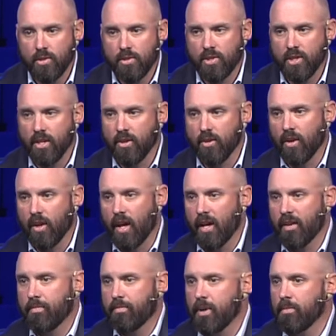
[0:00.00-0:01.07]
See, there are a
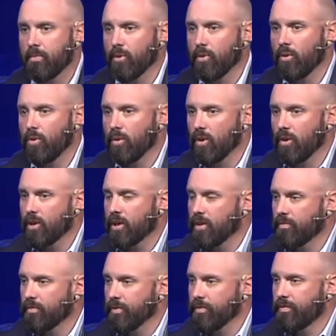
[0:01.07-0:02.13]
lot of people who are
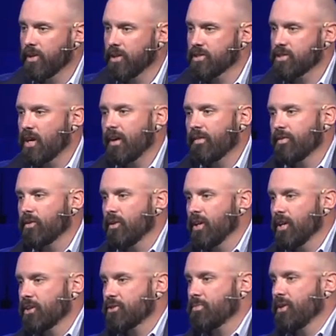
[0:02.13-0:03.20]
looking for
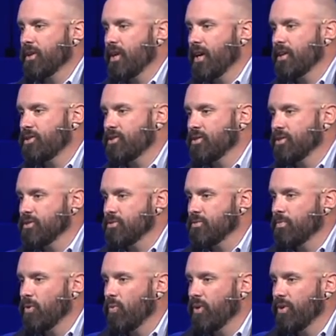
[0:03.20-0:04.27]
philosophical explanations,
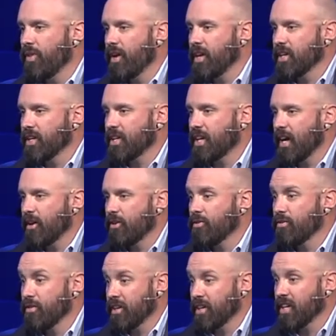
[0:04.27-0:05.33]
but when they encounter the